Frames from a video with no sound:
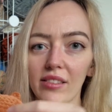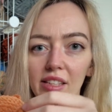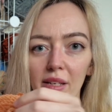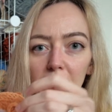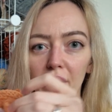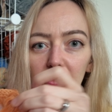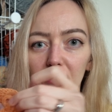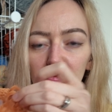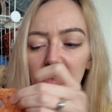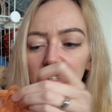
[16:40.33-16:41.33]
to keep it
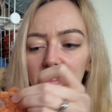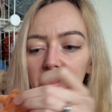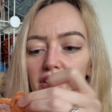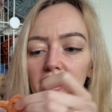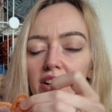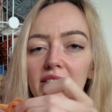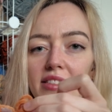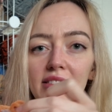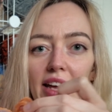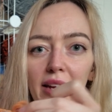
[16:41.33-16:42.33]
really secure. It's
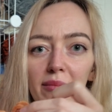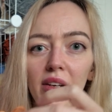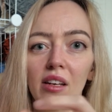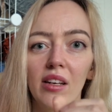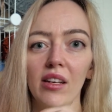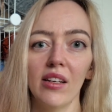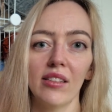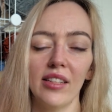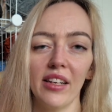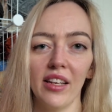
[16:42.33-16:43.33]
the same
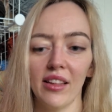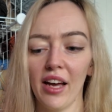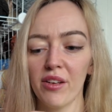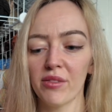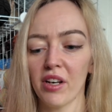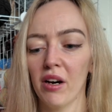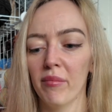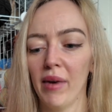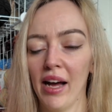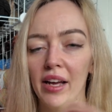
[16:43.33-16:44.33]
technique that I use
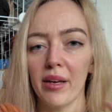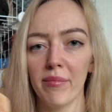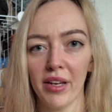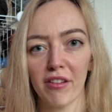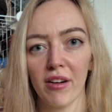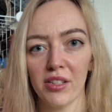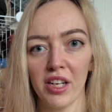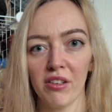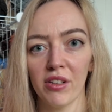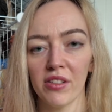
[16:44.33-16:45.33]
on my big
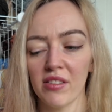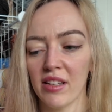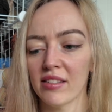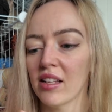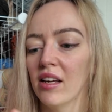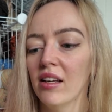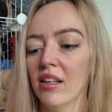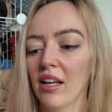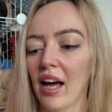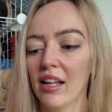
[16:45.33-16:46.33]
crocheted horses.
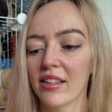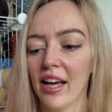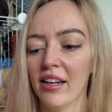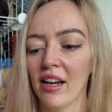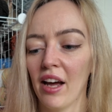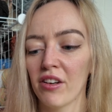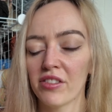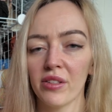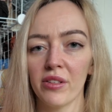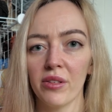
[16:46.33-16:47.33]
And then I
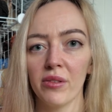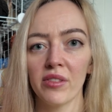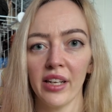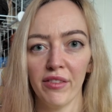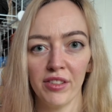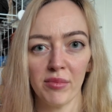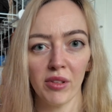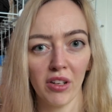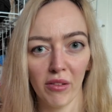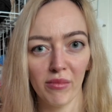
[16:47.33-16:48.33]
also use an
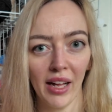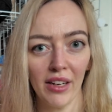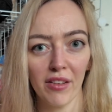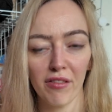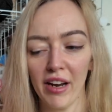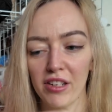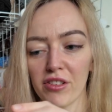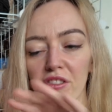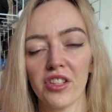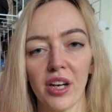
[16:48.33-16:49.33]
invisible compliant thread
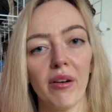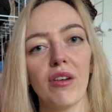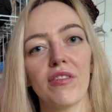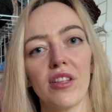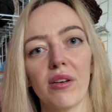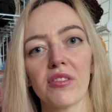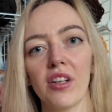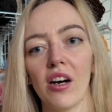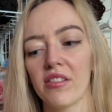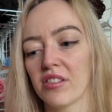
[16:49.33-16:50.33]
just to go over those
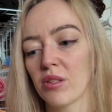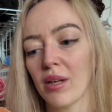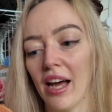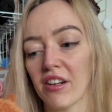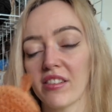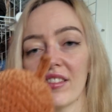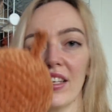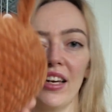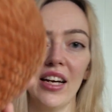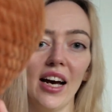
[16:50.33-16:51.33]
knots. You cannot
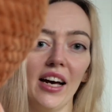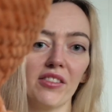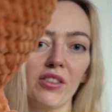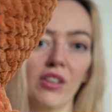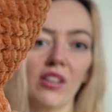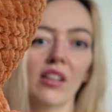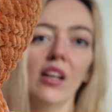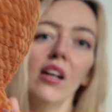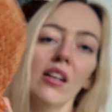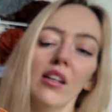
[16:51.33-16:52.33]
see it at all,
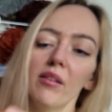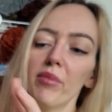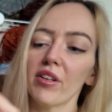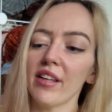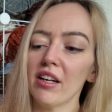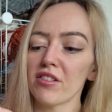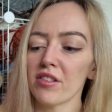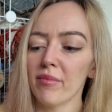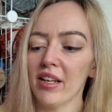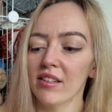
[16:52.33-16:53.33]
but that
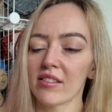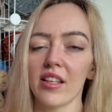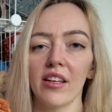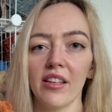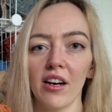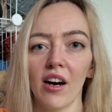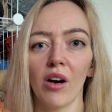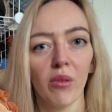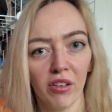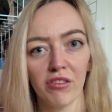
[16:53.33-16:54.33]
just means that they
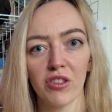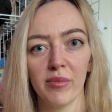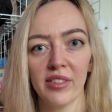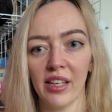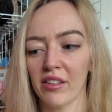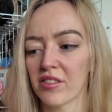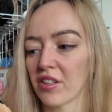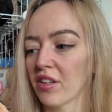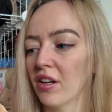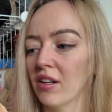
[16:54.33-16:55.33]
are 100%
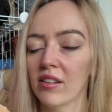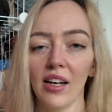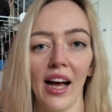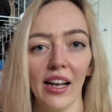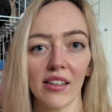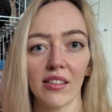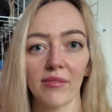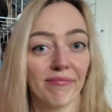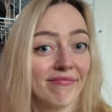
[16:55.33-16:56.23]
secure, and